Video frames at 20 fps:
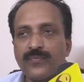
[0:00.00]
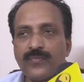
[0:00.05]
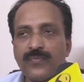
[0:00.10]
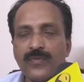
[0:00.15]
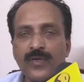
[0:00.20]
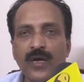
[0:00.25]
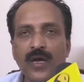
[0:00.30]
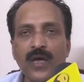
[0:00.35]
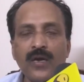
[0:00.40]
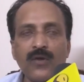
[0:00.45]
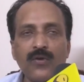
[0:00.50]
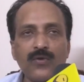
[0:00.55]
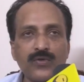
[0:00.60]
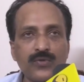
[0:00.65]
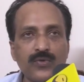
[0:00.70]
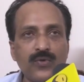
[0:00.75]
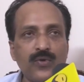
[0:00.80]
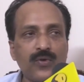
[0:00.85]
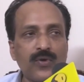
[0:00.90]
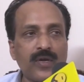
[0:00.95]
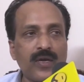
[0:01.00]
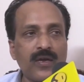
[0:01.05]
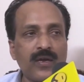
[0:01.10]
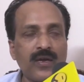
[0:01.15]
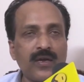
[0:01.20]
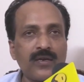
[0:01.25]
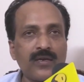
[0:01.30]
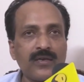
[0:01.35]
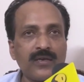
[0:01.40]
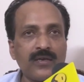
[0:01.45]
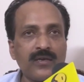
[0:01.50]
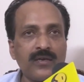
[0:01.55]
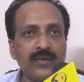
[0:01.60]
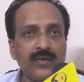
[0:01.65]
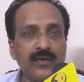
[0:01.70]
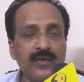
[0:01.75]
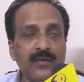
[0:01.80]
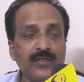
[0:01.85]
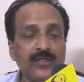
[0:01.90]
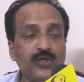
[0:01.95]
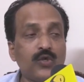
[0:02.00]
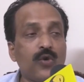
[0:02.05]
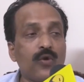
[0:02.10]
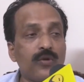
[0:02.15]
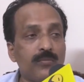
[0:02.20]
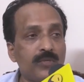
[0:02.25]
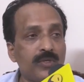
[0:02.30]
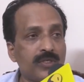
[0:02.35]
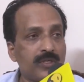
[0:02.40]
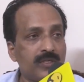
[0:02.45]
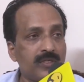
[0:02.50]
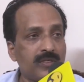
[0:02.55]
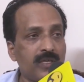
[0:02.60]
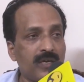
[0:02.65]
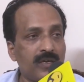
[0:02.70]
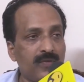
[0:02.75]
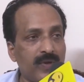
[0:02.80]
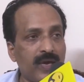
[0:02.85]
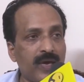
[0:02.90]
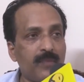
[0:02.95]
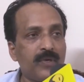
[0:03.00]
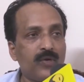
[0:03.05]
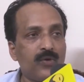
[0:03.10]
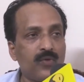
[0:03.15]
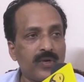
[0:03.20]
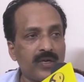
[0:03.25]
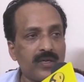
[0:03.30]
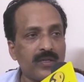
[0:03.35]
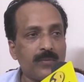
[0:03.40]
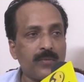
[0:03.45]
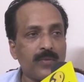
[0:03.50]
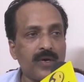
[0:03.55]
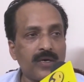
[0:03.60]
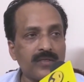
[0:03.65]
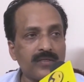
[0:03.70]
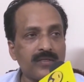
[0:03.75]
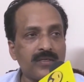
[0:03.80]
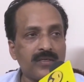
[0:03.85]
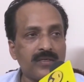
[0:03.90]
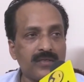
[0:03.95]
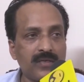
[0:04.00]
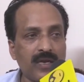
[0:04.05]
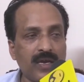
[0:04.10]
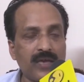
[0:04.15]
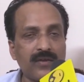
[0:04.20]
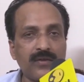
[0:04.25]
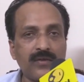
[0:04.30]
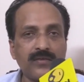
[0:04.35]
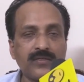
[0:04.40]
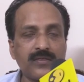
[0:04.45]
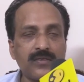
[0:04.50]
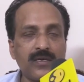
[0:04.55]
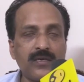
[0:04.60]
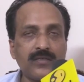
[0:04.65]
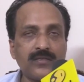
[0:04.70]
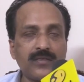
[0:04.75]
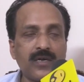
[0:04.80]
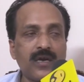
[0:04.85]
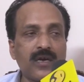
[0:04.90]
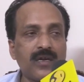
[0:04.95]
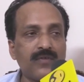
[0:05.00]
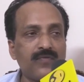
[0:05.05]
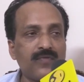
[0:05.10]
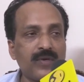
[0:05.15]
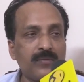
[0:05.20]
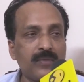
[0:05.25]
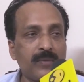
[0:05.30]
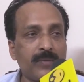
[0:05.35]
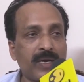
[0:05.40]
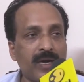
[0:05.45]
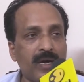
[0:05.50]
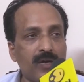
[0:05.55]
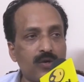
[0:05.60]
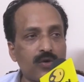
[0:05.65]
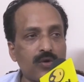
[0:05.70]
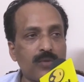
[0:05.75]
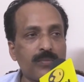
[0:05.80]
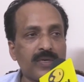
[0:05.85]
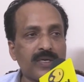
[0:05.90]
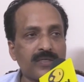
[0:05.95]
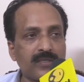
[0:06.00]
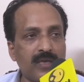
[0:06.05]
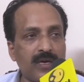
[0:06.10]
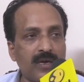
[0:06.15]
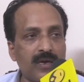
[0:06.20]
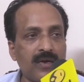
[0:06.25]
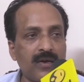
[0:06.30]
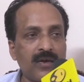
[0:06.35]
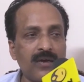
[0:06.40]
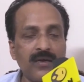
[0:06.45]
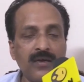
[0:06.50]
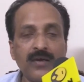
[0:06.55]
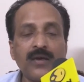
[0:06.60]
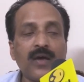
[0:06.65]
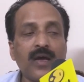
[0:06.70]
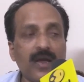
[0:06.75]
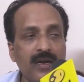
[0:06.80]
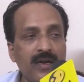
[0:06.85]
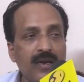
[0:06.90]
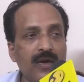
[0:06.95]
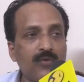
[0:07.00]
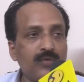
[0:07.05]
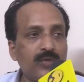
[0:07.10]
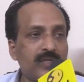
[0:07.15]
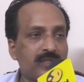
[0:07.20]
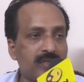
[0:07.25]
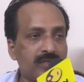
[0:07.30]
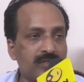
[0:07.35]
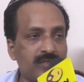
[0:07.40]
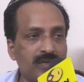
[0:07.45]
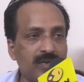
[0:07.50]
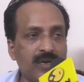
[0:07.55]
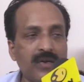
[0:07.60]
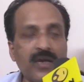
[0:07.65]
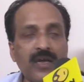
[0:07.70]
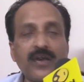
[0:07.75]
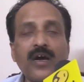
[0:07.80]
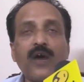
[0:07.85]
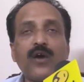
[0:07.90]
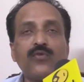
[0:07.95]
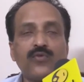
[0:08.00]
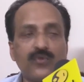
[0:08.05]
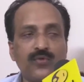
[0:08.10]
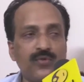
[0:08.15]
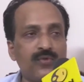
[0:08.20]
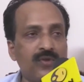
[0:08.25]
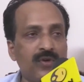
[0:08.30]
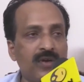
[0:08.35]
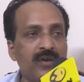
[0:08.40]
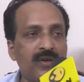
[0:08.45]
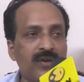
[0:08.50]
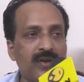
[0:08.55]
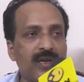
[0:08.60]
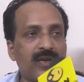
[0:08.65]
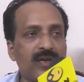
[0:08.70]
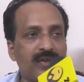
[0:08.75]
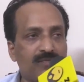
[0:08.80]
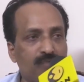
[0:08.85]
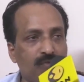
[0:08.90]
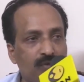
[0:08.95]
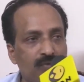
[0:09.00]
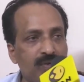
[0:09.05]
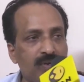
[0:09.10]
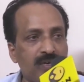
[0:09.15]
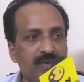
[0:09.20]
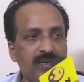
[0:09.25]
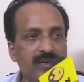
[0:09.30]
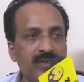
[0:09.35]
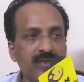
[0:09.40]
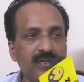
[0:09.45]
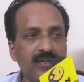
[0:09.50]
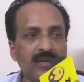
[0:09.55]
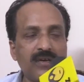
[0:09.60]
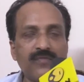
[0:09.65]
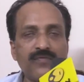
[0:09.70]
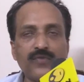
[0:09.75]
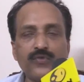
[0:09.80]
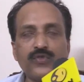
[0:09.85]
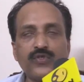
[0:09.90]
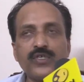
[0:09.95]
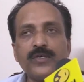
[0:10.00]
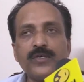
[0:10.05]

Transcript: And also looking at joint missions that we have been doing in the past, like starting from the Megatropics, Saral, and now the Trishna, and how to take it forward in the future.